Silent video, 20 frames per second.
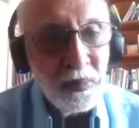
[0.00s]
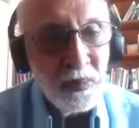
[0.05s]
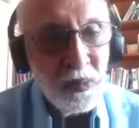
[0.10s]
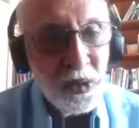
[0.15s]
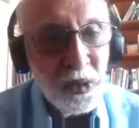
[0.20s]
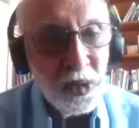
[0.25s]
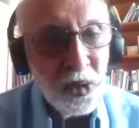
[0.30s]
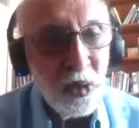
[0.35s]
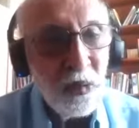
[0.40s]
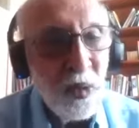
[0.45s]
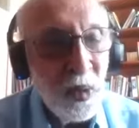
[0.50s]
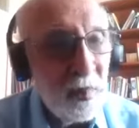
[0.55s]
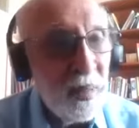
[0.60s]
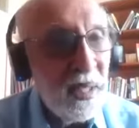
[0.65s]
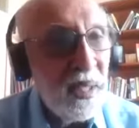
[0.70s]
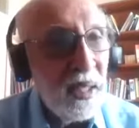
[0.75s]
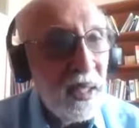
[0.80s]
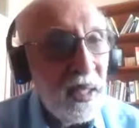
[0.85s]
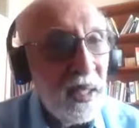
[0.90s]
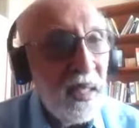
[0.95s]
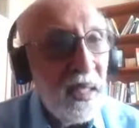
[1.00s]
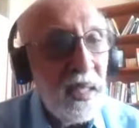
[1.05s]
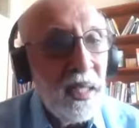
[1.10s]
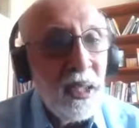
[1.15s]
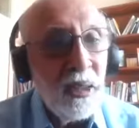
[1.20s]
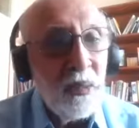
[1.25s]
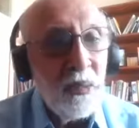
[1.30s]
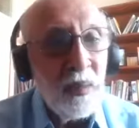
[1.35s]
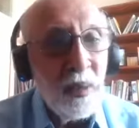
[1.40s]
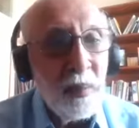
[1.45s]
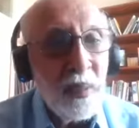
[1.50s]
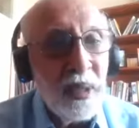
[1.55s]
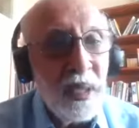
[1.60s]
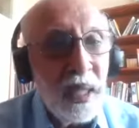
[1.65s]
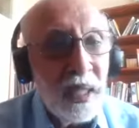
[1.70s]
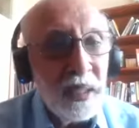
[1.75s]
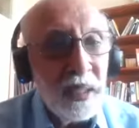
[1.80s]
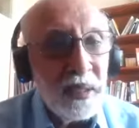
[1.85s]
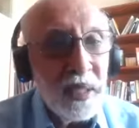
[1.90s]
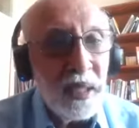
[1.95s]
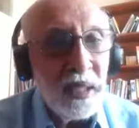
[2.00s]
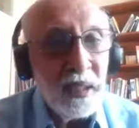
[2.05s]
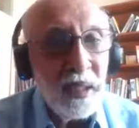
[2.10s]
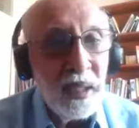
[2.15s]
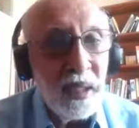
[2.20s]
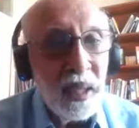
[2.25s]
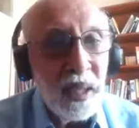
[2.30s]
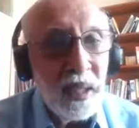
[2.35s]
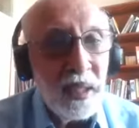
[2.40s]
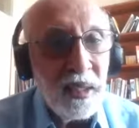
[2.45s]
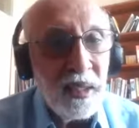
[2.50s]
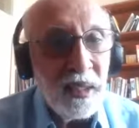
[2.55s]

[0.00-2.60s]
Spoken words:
So for me, I think I